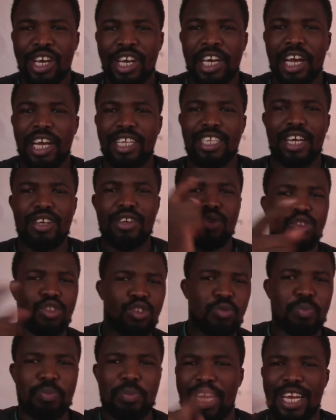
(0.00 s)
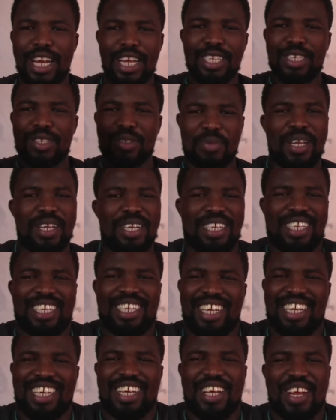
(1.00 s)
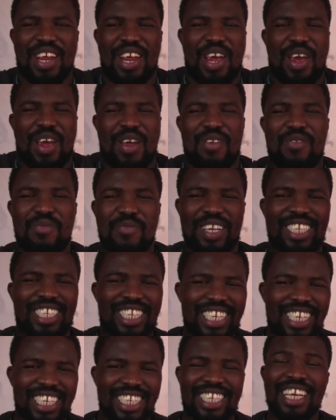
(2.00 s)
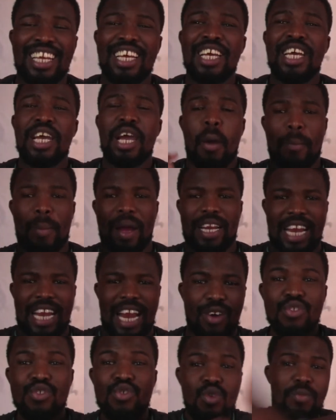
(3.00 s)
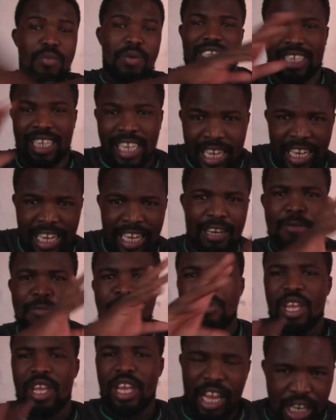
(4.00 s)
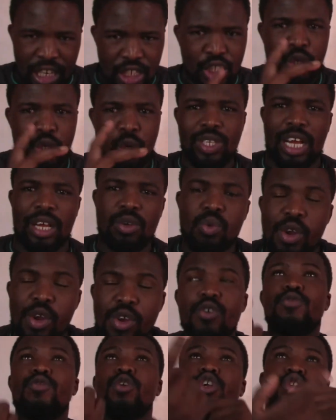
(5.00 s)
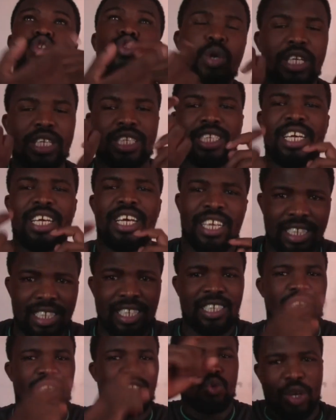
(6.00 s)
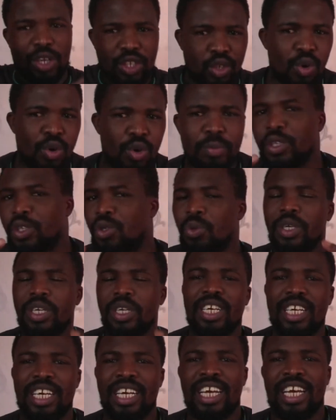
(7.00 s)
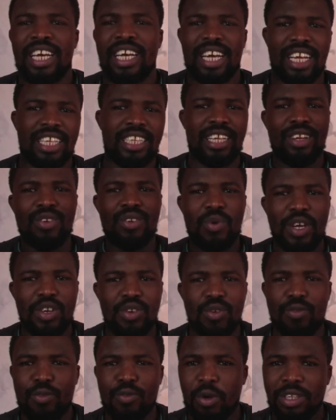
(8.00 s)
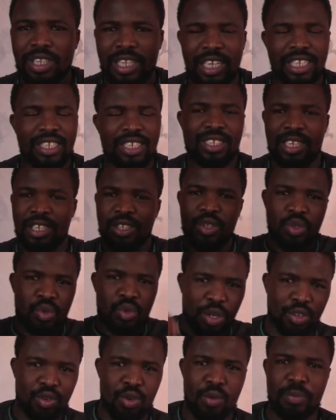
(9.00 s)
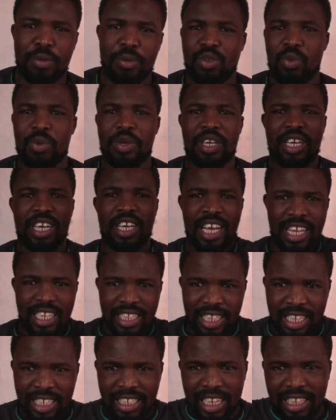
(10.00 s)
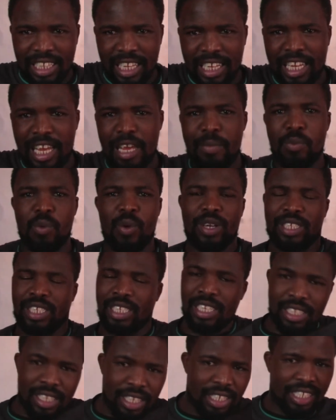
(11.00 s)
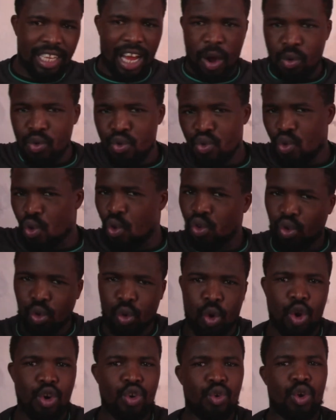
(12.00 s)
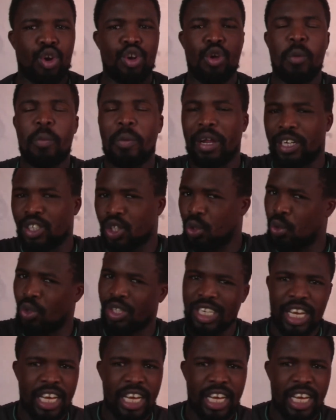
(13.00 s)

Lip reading: and then you spin and spin and be dizzy. But now you must kick and show that when you've got twist, this is what you'll be doing. And then when you've got this is what you'll be doing. These are the cape words. This is how you're going to control your parachute